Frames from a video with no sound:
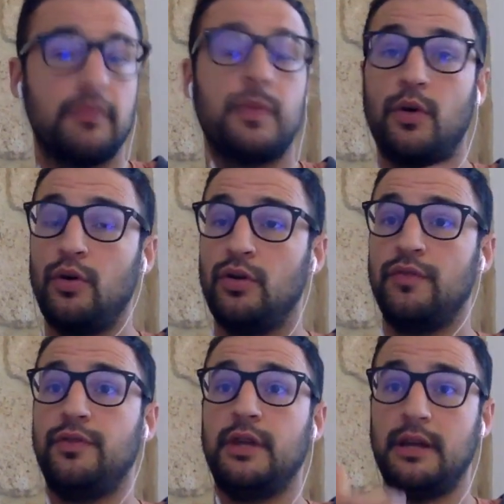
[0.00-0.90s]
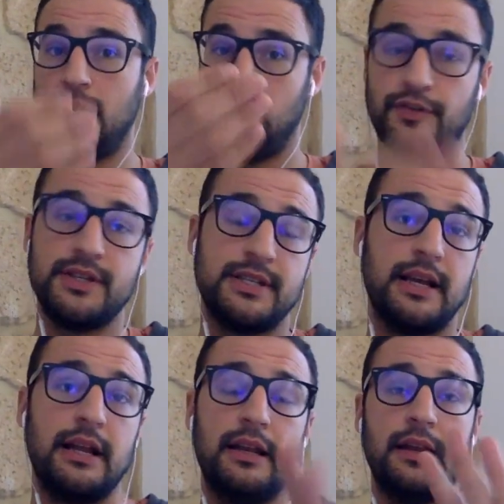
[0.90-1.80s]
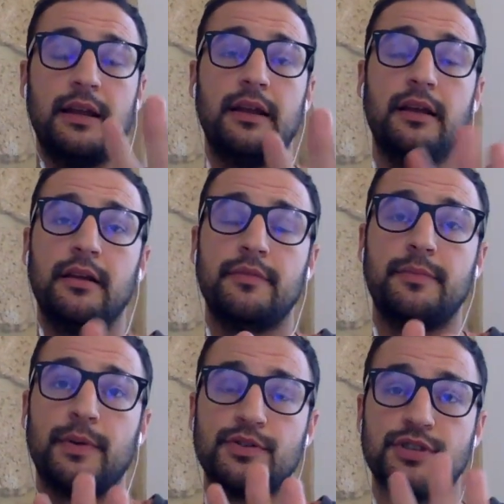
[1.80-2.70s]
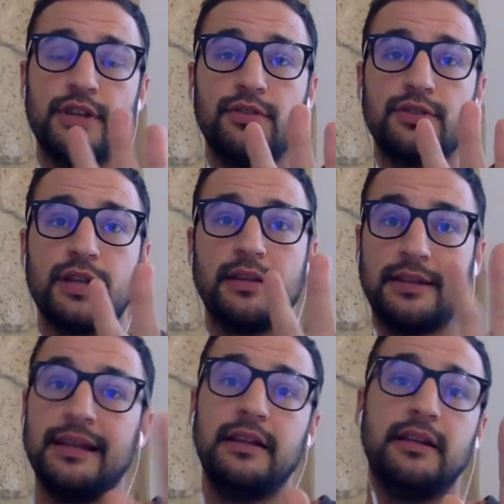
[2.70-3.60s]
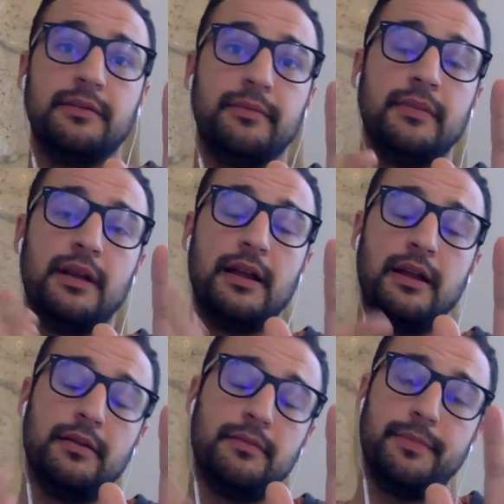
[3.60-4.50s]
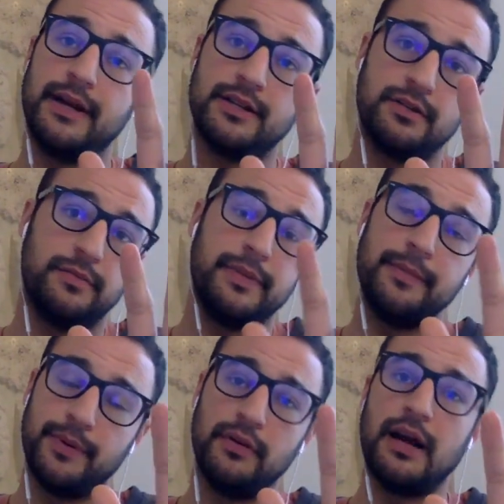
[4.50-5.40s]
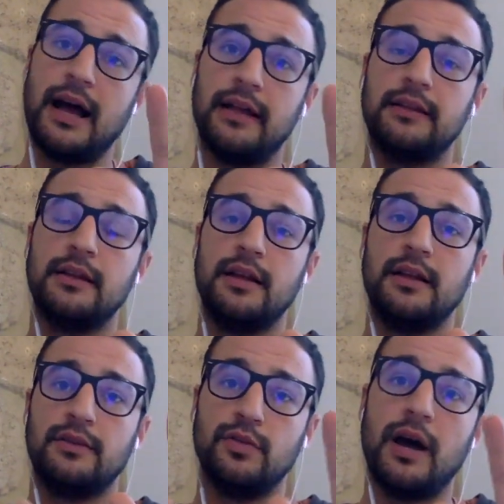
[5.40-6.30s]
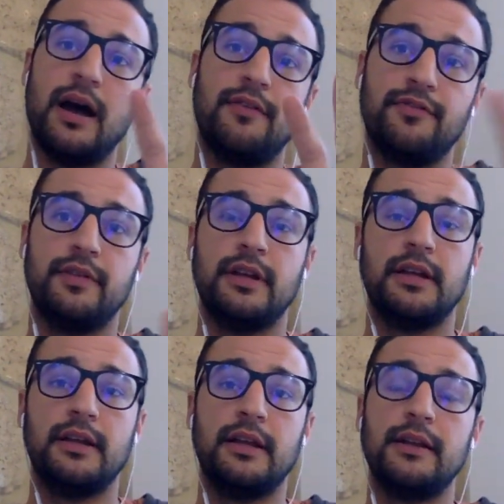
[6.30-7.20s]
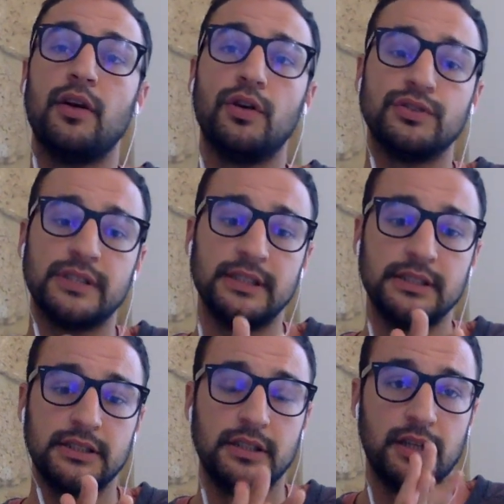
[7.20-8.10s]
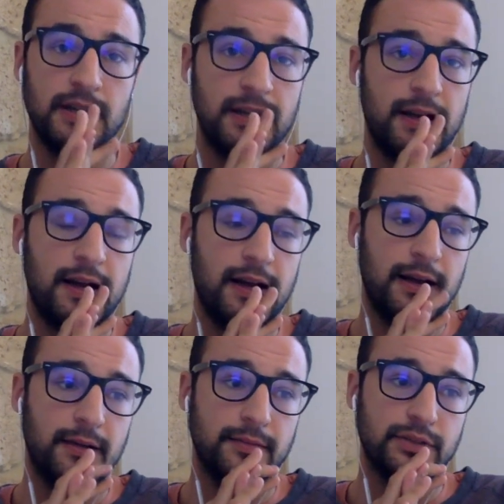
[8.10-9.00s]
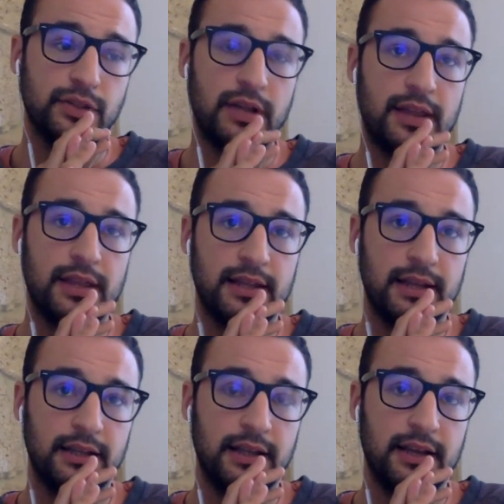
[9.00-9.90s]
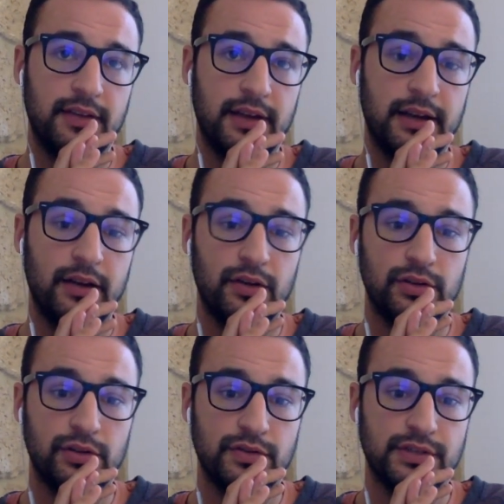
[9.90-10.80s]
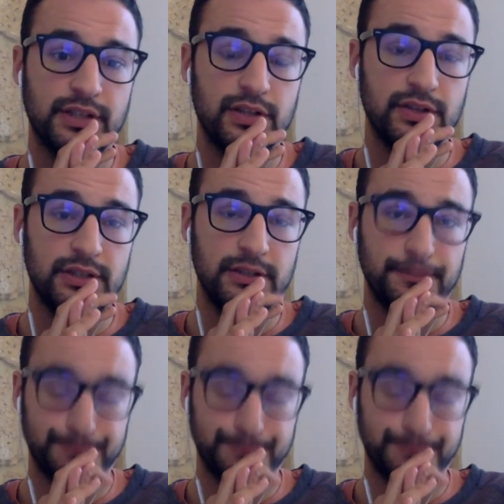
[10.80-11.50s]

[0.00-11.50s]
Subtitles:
all of the official procedures that cleaning people had to have in hotels. So I think that gave her a lot of security.